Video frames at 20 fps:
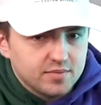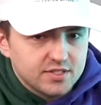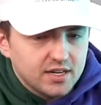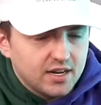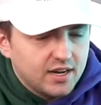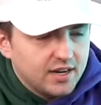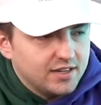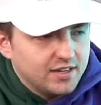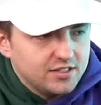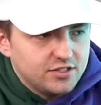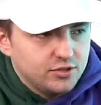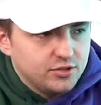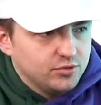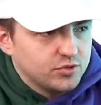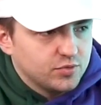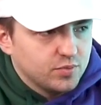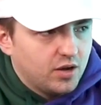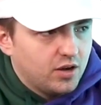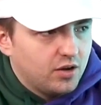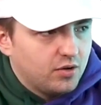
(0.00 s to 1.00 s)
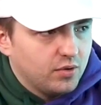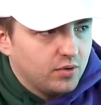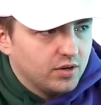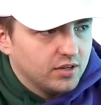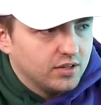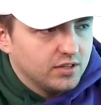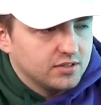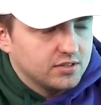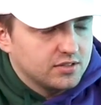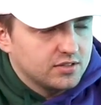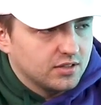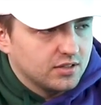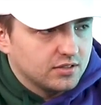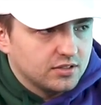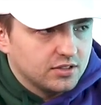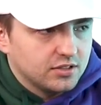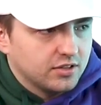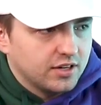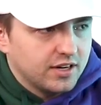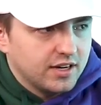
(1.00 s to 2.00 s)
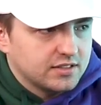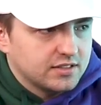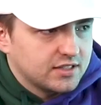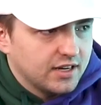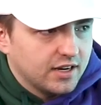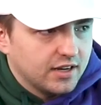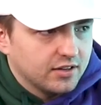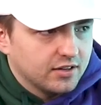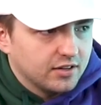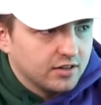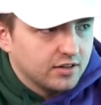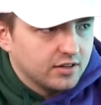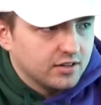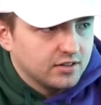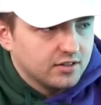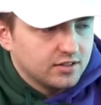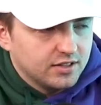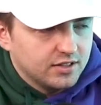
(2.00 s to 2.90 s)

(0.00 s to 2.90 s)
size, 2 small ones, a little get together.